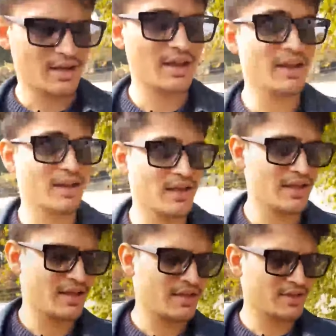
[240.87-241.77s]
It
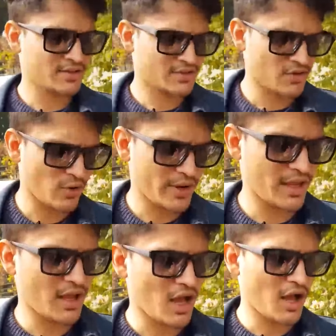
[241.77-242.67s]
is
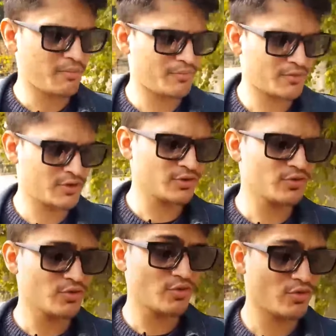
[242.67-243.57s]
going up
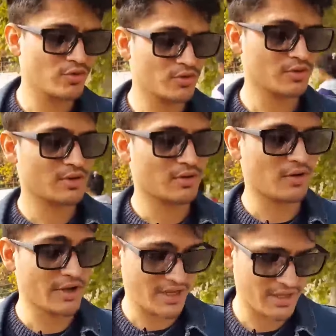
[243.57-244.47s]
to,
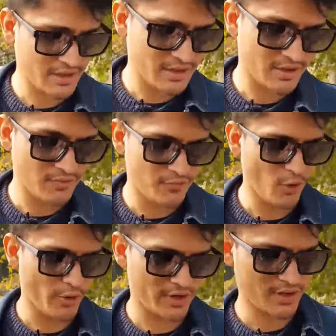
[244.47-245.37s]
okay,
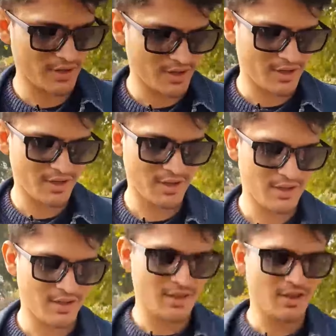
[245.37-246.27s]
4.
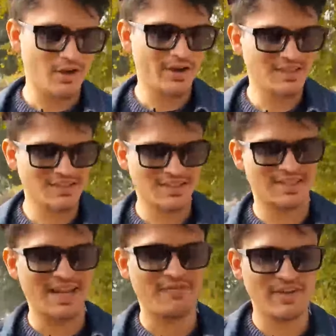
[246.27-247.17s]
Okay, this is
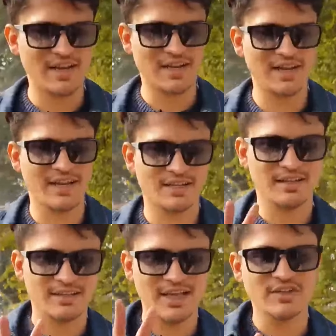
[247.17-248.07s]
definitely it.
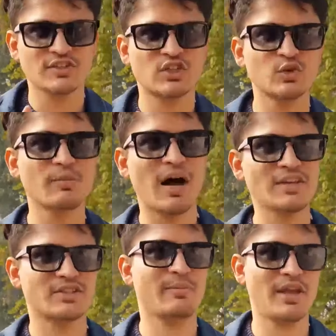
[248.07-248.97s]
There are just 2
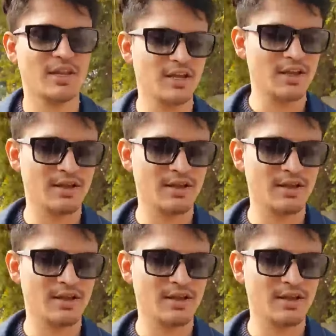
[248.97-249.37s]
bars remaining.